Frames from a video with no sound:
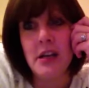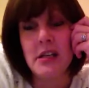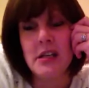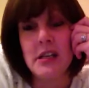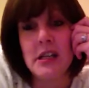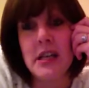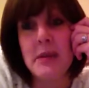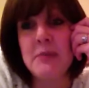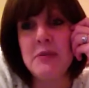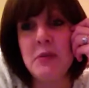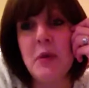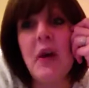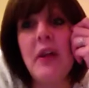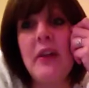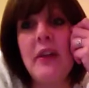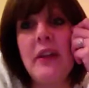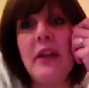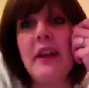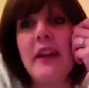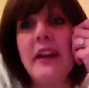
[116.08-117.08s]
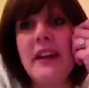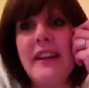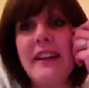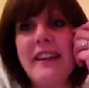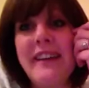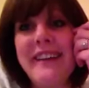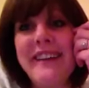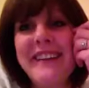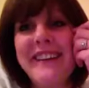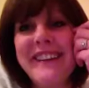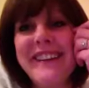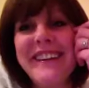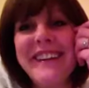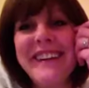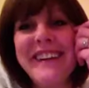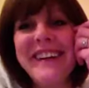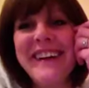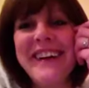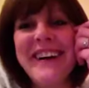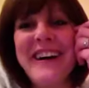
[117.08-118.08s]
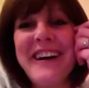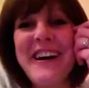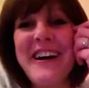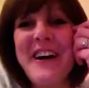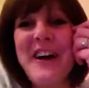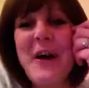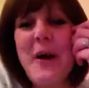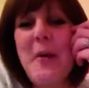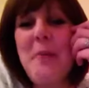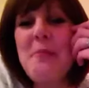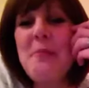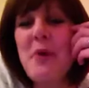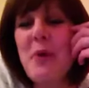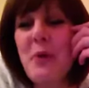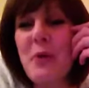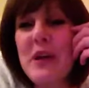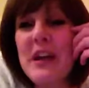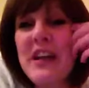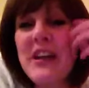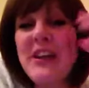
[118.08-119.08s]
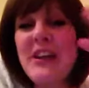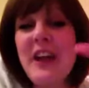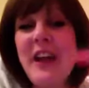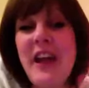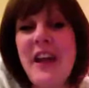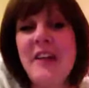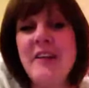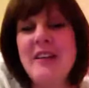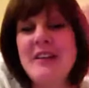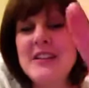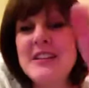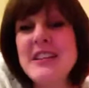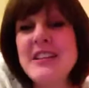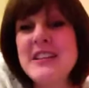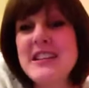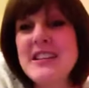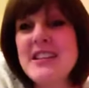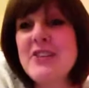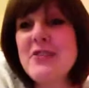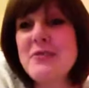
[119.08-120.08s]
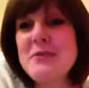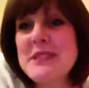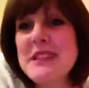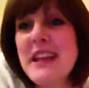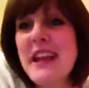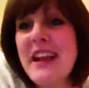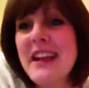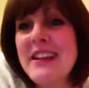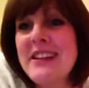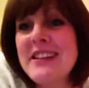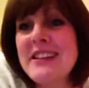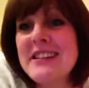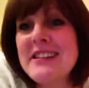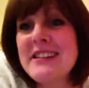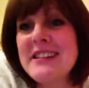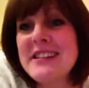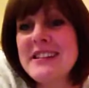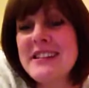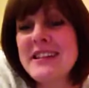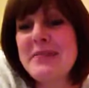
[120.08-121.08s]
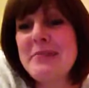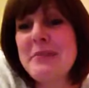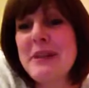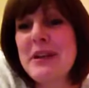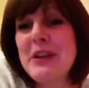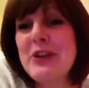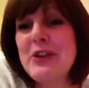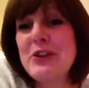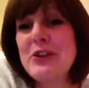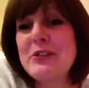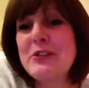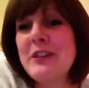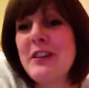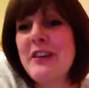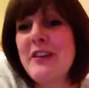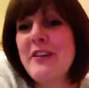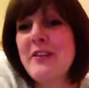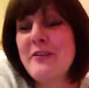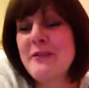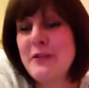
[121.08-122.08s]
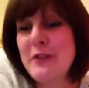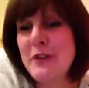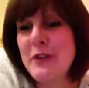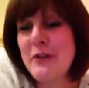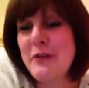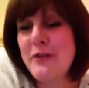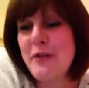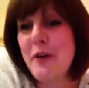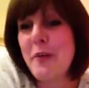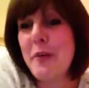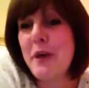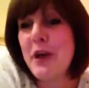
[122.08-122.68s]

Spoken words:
tape swap thing. But because this is an upcycled stick pin holder from